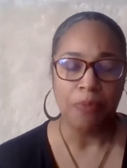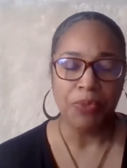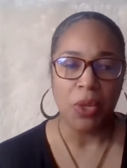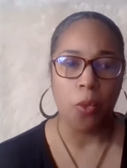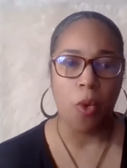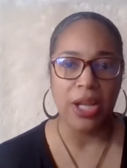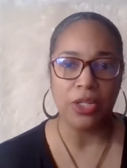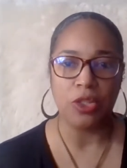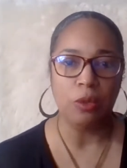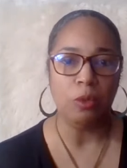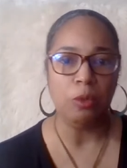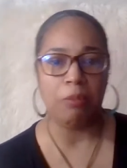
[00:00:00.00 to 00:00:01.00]
want
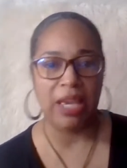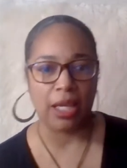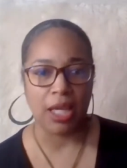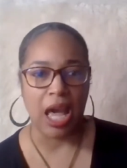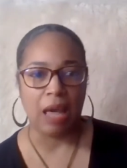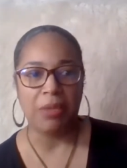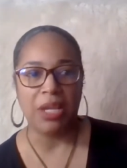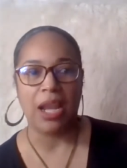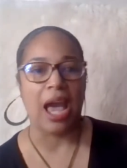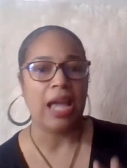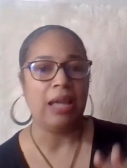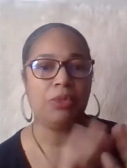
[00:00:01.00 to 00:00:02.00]
to make a comment,
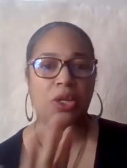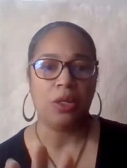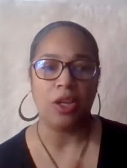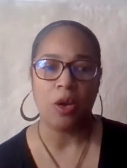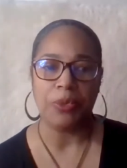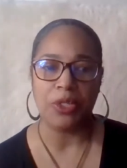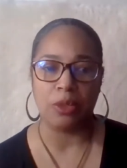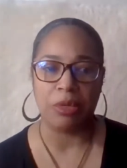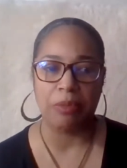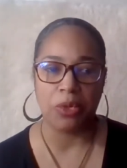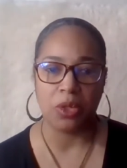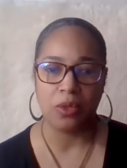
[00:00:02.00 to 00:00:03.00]
I am totally open to
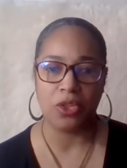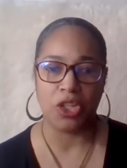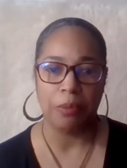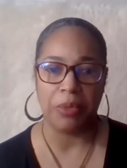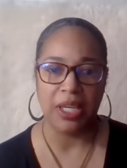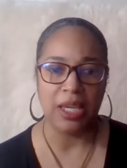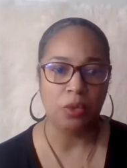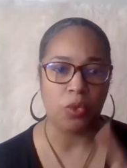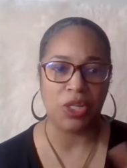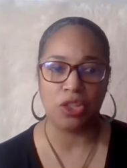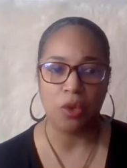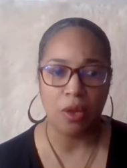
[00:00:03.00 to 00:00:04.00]
people jumping in. We
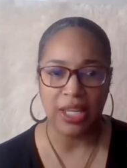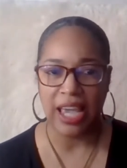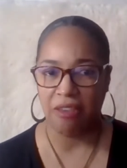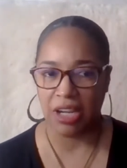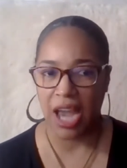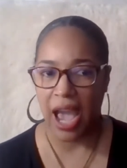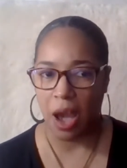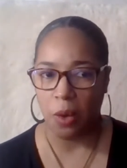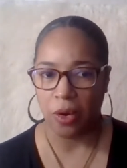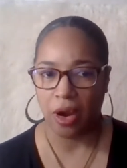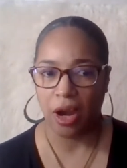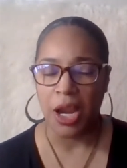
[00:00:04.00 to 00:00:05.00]
do only have an
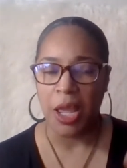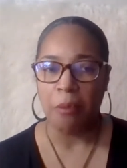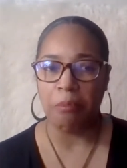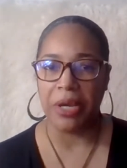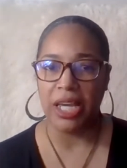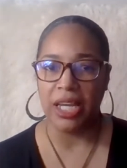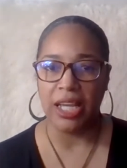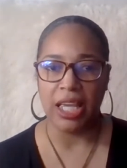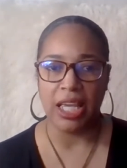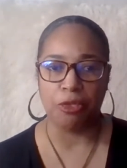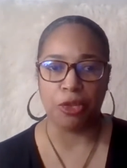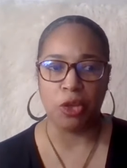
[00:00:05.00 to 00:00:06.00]
hour, but
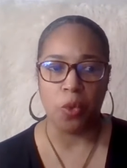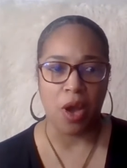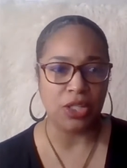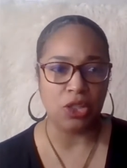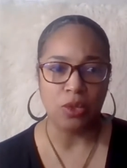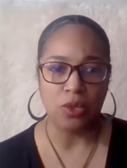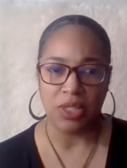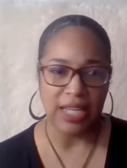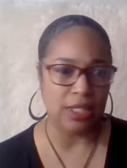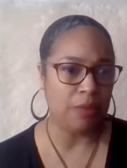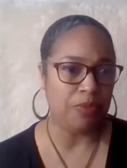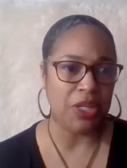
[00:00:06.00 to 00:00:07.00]
if you want to say
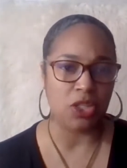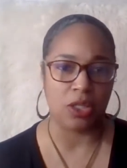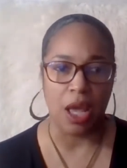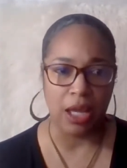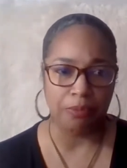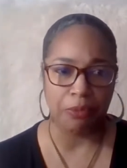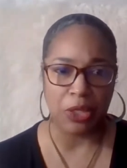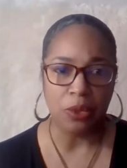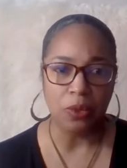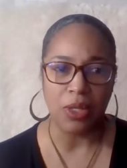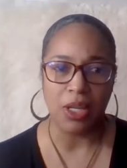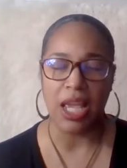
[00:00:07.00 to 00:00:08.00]
something, just
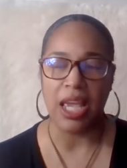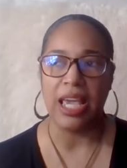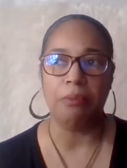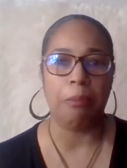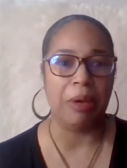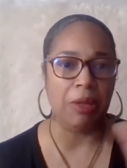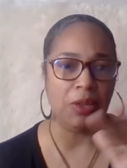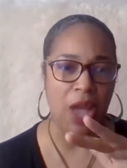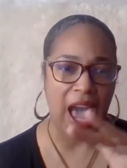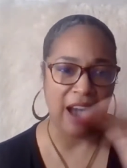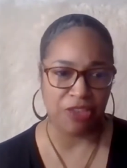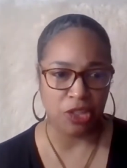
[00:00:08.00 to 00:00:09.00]
unmute. But
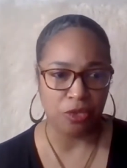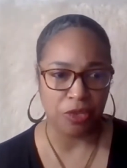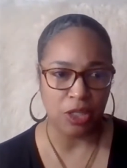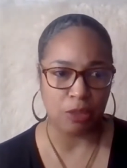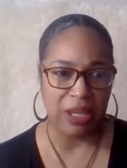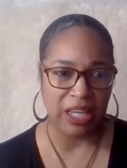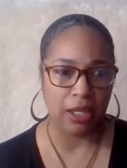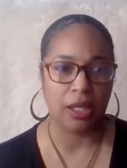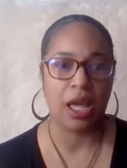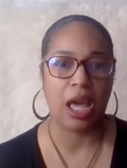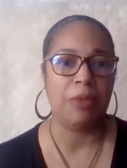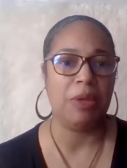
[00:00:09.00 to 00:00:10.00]
after you finish making a
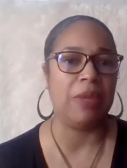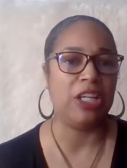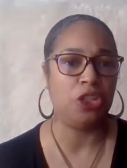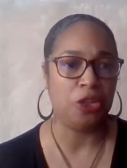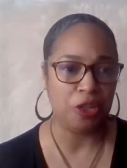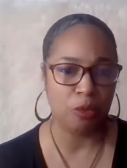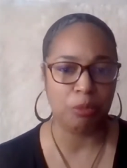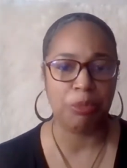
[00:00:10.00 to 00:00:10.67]
comment, make sure you